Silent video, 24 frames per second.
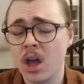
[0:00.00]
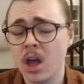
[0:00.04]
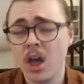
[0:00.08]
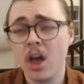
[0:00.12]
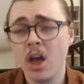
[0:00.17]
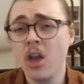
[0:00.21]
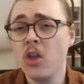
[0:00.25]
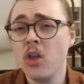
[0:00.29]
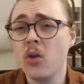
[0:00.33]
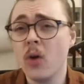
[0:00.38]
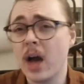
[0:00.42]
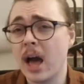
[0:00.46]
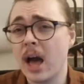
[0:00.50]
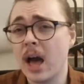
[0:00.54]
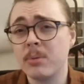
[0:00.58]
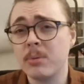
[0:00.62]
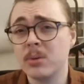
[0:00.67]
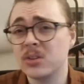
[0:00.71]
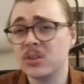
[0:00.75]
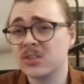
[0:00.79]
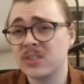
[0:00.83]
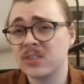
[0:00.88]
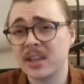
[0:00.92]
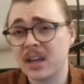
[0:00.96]
you're happy
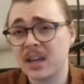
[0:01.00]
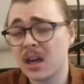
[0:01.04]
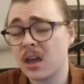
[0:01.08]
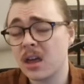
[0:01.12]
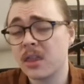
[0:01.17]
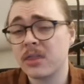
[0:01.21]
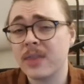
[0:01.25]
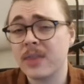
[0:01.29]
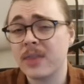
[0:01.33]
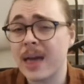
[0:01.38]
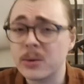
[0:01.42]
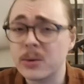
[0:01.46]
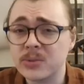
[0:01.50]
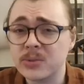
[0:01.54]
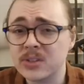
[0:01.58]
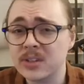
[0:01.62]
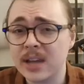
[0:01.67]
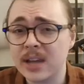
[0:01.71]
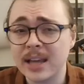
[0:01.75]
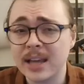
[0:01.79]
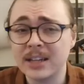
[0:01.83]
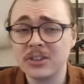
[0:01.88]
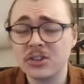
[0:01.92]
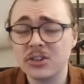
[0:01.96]
with just like 1,000
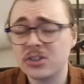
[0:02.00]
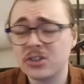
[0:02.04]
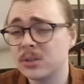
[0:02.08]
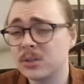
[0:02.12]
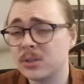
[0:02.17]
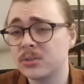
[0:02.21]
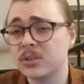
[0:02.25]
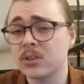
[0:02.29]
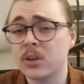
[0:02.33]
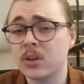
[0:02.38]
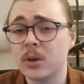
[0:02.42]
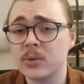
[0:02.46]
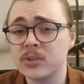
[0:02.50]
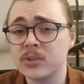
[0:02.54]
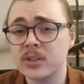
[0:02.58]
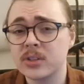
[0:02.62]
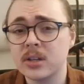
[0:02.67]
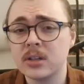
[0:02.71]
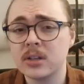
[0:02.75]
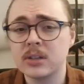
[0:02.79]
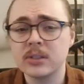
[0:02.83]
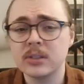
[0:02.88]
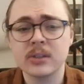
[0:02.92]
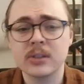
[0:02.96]
energy shield and ghost
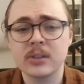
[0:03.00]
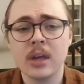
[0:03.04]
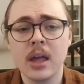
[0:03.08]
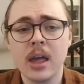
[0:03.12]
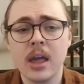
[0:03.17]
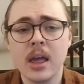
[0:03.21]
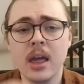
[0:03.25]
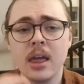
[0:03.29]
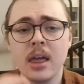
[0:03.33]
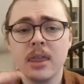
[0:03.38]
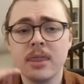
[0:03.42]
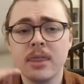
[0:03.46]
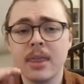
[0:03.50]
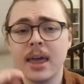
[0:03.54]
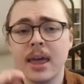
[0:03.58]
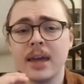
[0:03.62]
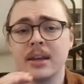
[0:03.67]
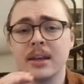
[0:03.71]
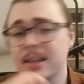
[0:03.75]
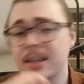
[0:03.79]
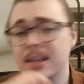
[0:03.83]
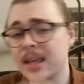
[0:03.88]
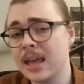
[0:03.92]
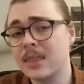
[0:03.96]
dance,
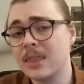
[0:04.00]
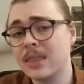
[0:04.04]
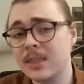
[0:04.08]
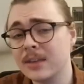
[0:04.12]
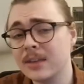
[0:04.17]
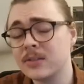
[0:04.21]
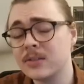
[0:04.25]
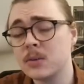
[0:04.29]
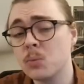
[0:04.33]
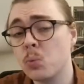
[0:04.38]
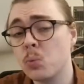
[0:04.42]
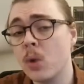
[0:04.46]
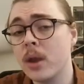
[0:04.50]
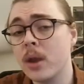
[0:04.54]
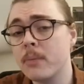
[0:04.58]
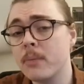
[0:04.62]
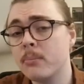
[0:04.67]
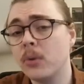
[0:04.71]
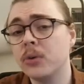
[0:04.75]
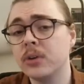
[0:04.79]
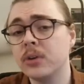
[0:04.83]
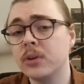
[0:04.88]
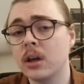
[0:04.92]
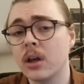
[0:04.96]
then get this one
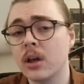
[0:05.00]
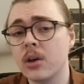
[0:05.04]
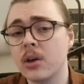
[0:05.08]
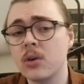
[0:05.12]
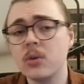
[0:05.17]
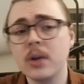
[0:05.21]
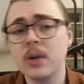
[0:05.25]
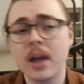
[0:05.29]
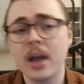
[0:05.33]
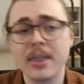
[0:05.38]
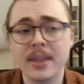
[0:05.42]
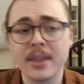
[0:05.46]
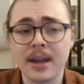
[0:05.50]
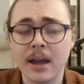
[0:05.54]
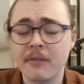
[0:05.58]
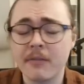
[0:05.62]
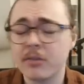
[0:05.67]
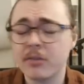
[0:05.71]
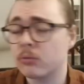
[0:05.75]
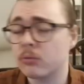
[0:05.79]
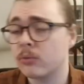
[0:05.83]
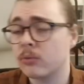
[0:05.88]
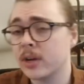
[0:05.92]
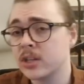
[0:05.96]
mod alone and then have
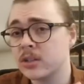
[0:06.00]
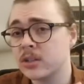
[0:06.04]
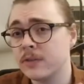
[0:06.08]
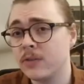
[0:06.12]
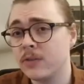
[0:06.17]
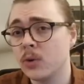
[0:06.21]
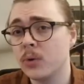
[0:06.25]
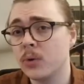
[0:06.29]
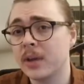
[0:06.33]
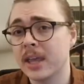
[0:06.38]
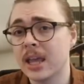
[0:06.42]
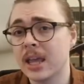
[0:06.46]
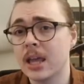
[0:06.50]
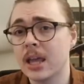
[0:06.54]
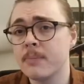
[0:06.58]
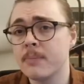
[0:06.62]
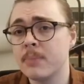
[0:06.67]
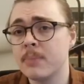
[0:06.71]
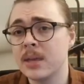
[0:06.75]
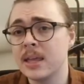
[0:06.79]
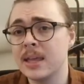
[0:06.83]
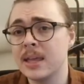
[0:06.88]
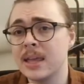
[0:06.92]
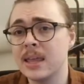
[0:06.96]
the rest of your gear
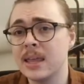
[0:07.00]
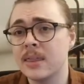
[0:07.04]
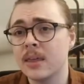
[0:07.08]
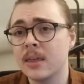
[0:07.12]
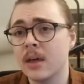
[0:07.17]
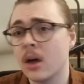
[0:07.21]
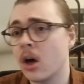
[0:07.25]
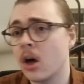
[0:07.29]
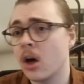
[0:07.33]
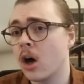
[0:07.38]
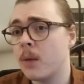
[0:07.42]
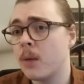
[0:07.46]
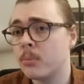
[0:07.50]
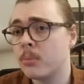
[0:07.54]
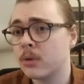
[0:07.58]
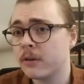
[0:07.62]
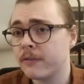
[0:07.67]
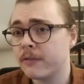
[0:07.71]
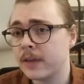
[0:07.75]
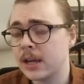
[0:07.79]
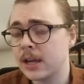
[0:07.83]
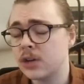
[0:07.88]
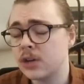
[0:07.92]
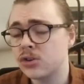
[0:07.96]
be either armor
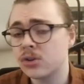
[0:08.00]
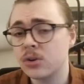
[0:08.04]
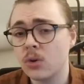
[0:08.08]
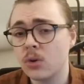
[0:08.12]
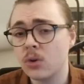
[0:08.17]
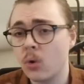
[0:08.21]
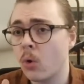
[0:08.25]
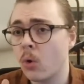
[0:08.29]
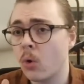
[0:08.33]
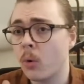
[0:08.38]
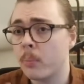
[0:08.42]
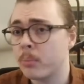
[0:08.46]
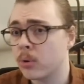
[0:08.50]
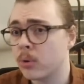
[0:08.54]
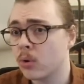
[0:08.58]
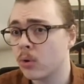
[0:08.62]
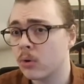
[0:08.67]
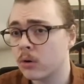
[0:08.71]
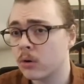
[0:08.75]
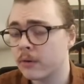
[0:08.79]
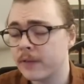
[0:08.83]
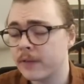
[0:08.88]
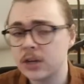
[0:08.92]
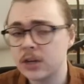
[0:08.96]
evasion or
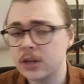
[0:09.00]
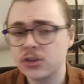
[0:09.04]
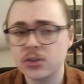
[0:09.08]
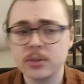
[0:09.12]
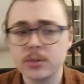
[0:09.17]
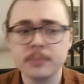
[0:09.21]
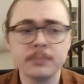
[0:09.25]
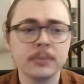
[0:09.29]
pure evasion.